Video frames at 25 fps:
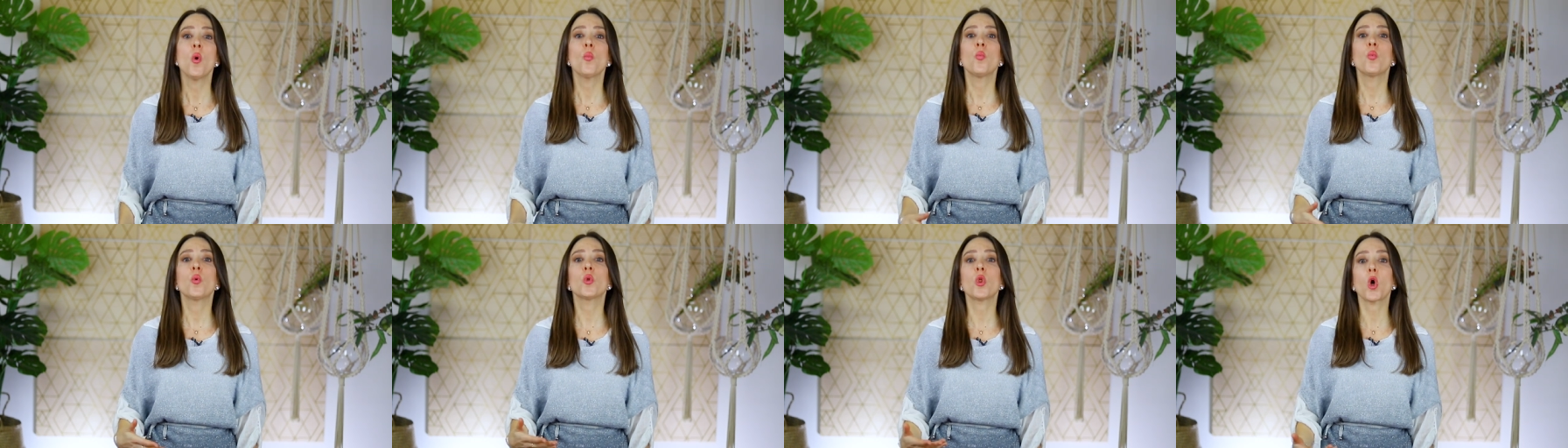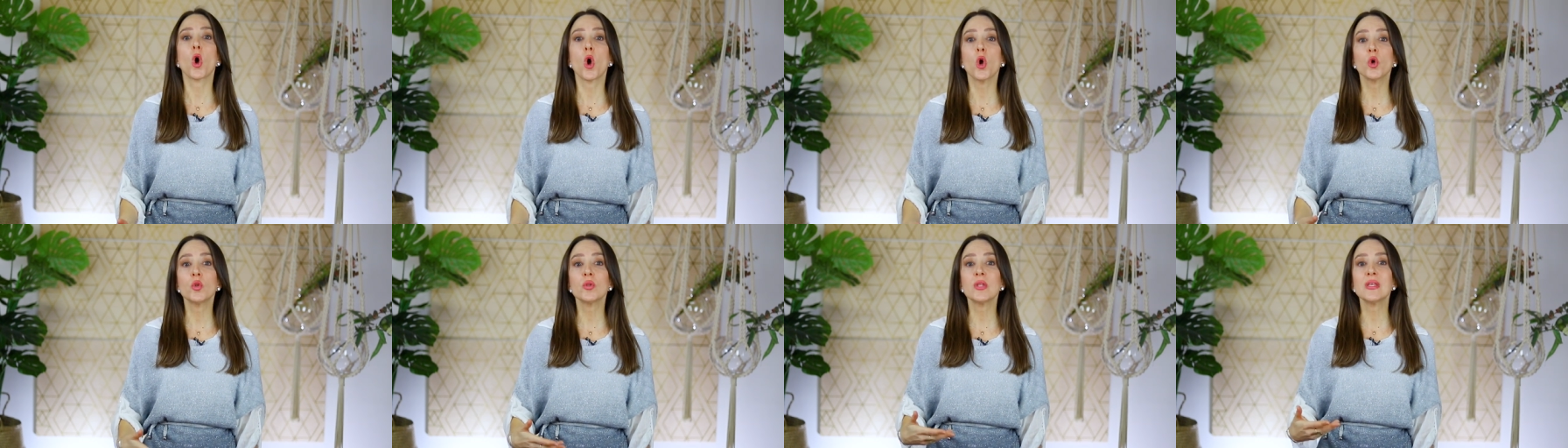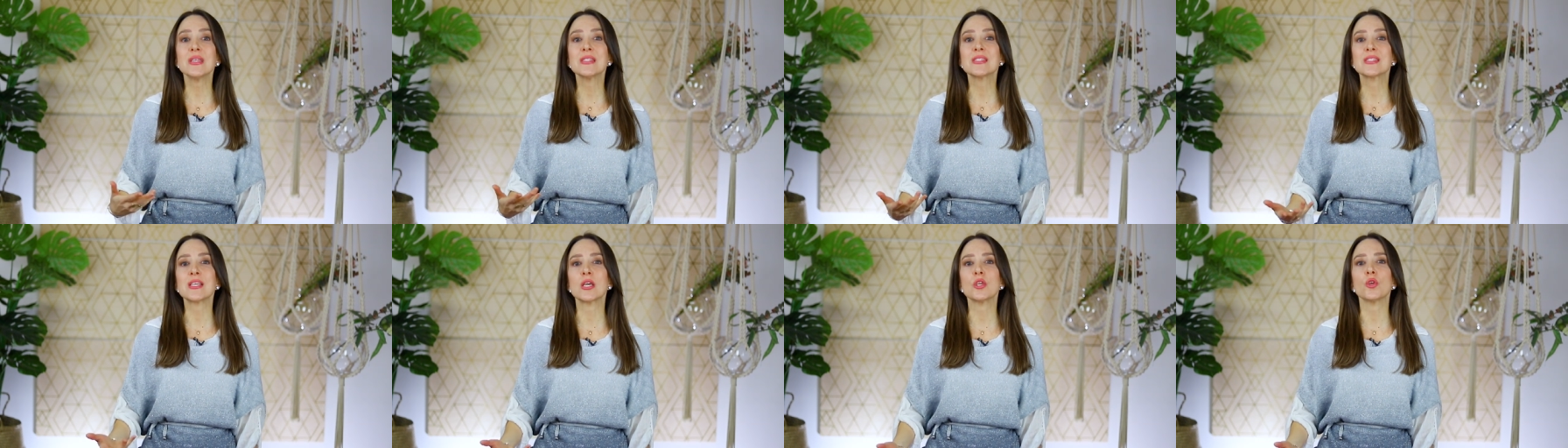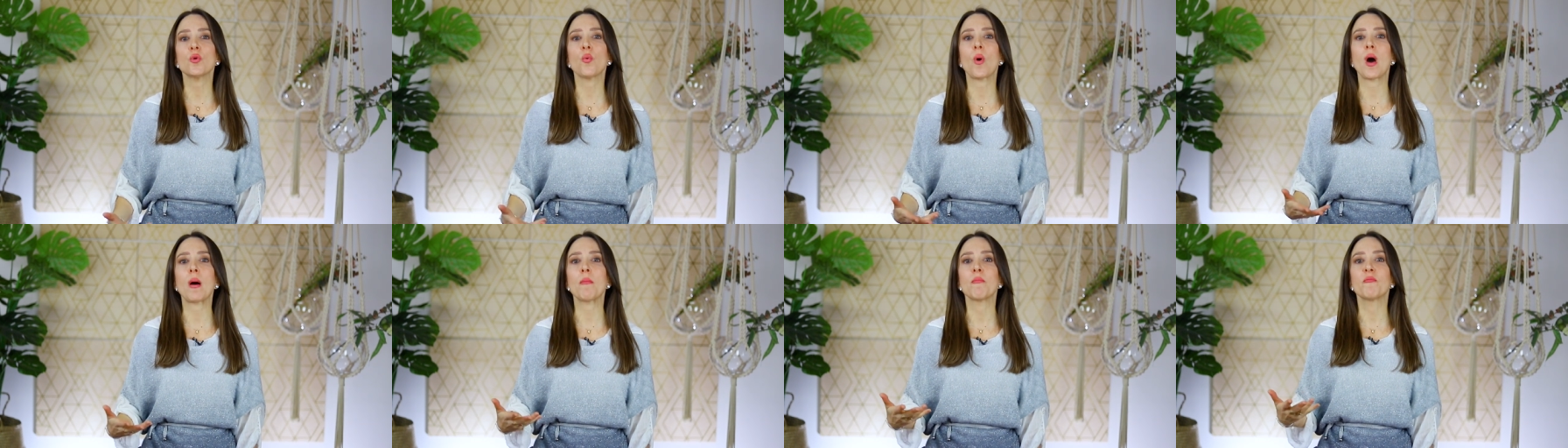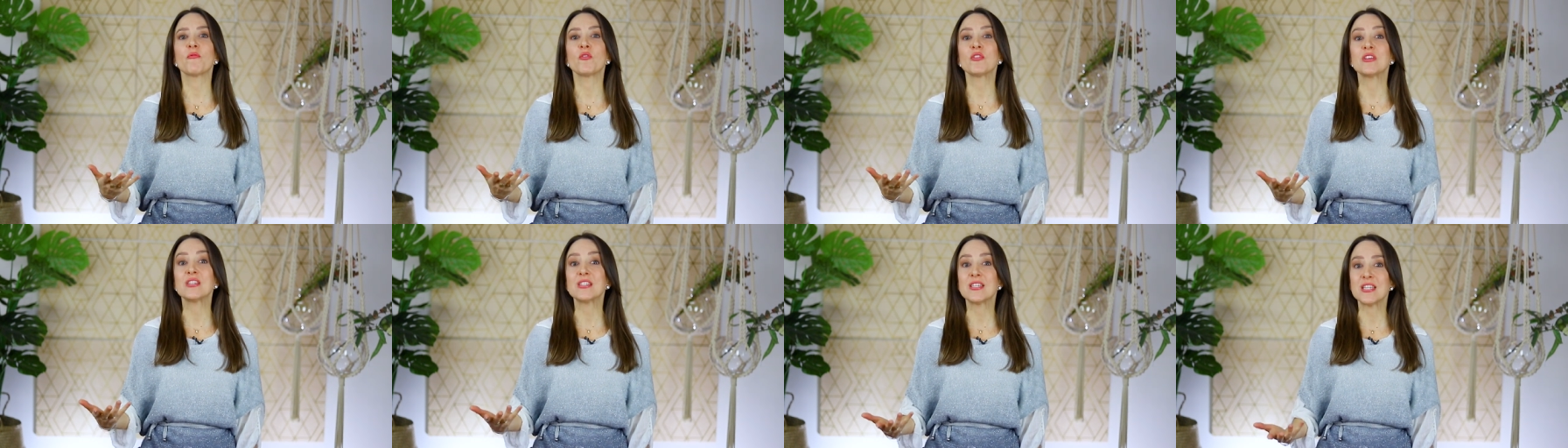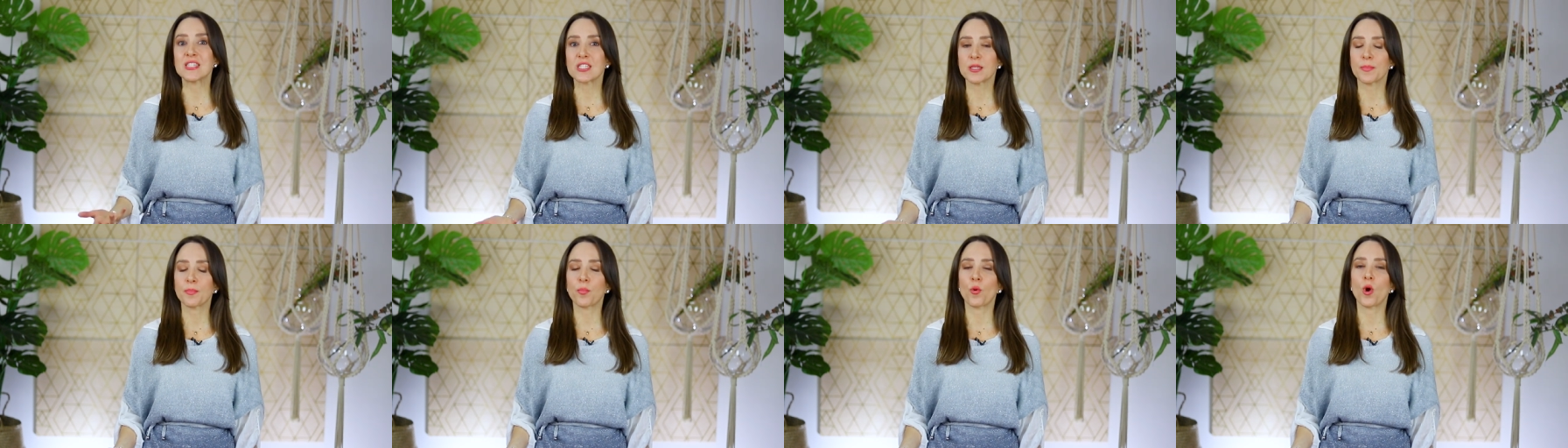will only set you up for
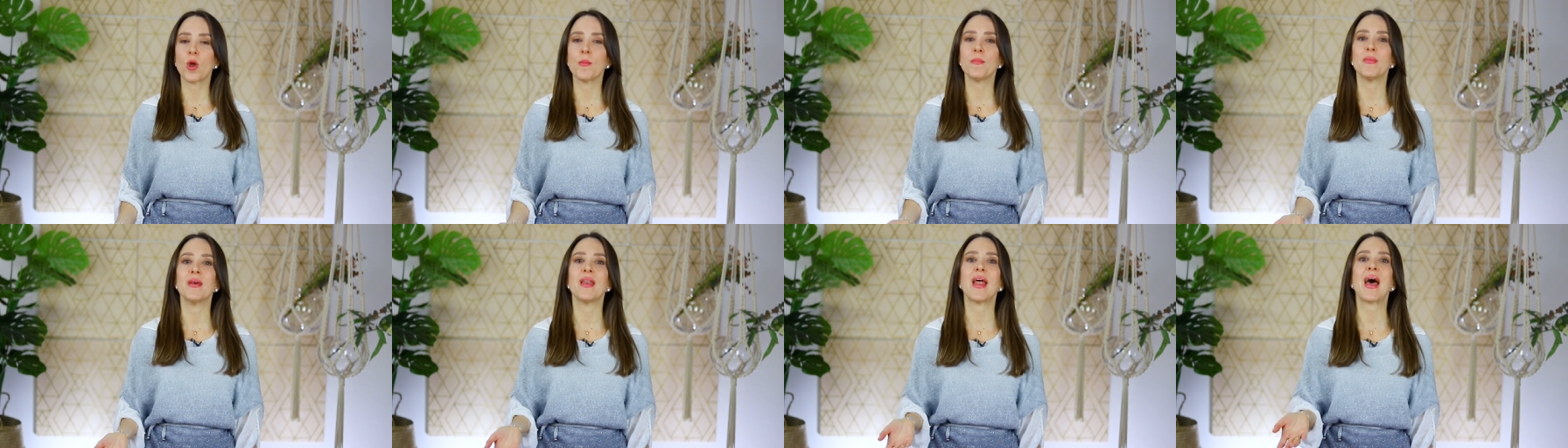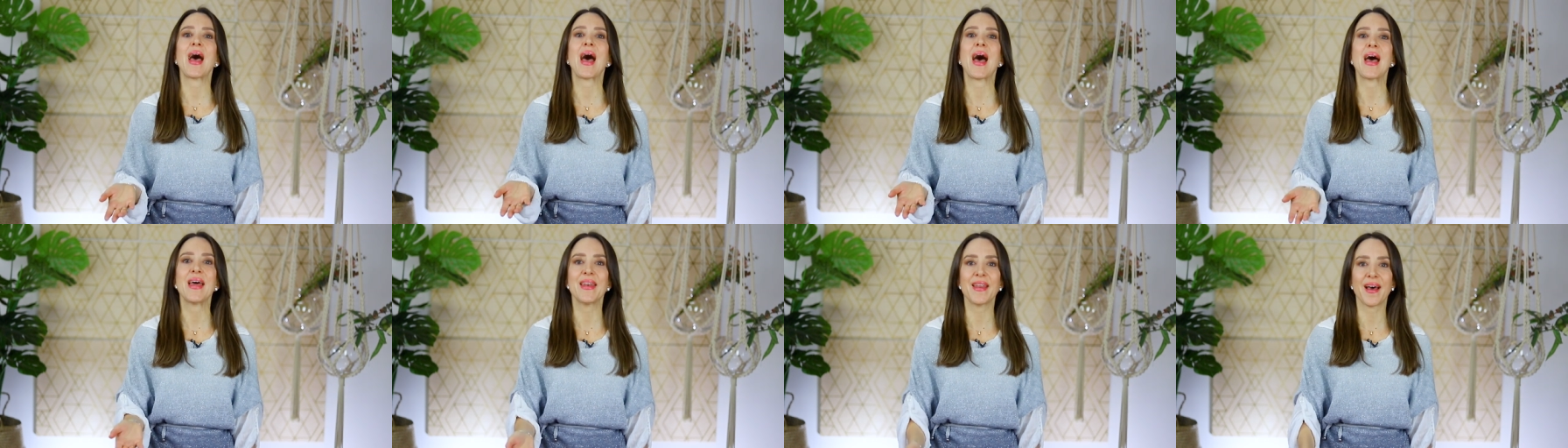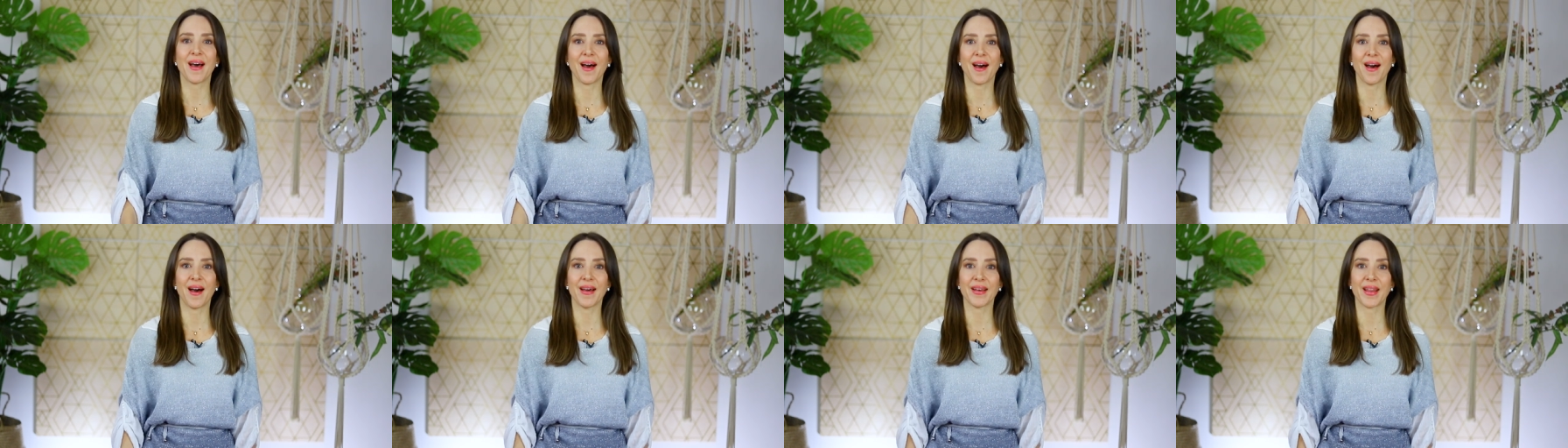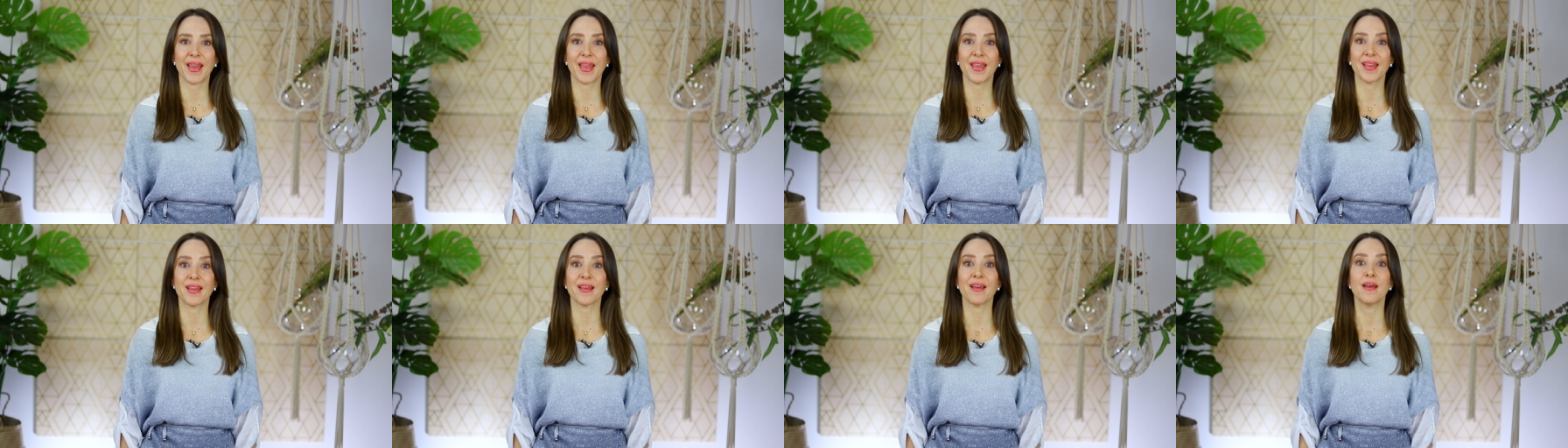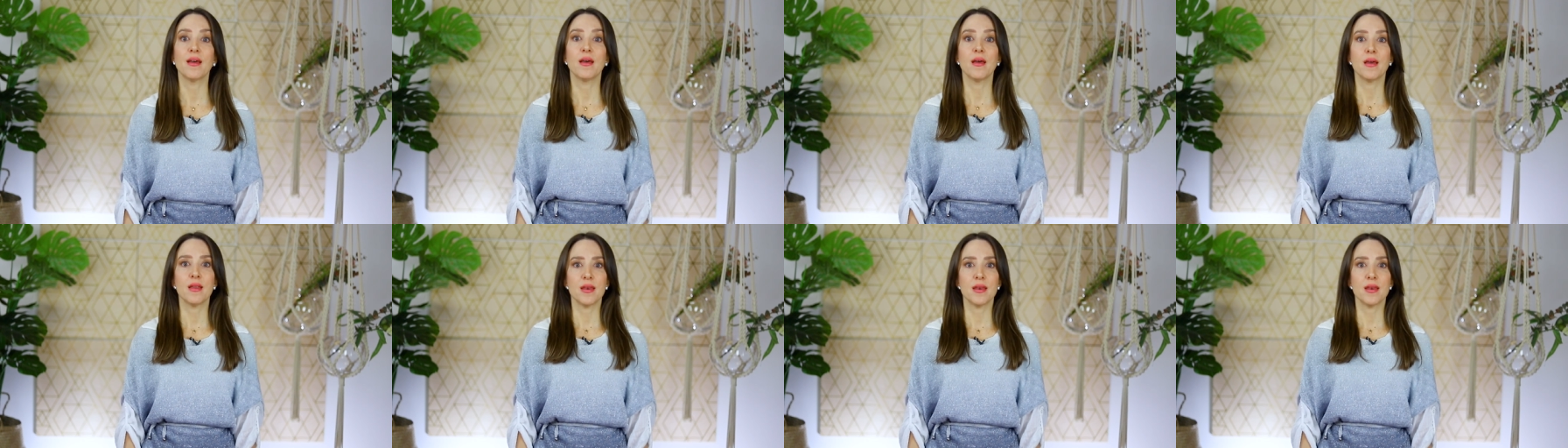disappointment and heartache.